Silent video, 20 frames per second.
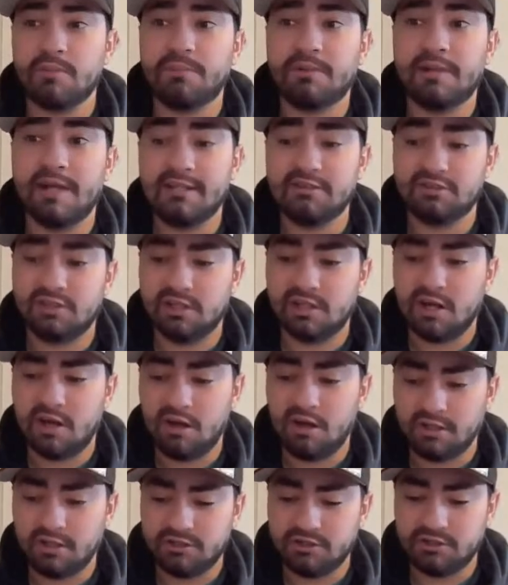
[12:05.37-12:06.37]
plaster that got
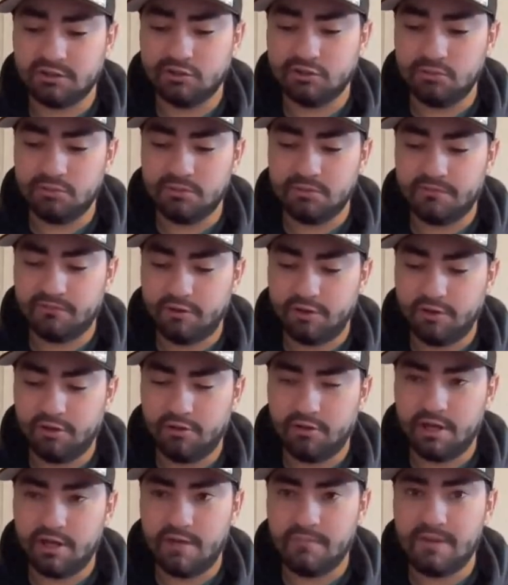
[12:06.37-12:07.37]
onto the aluminum
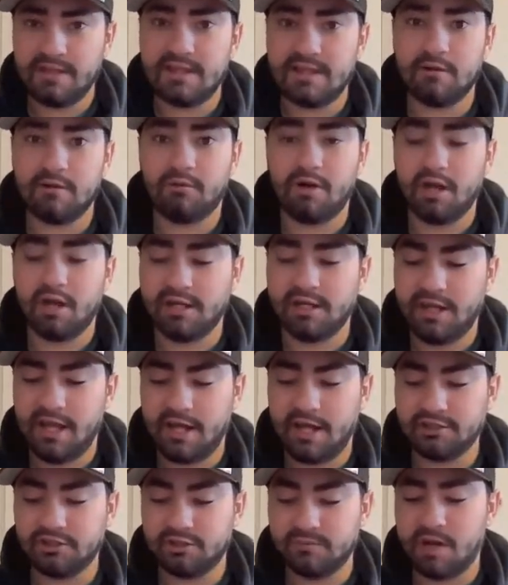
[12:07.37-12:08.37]
foil, it made that rocky texture.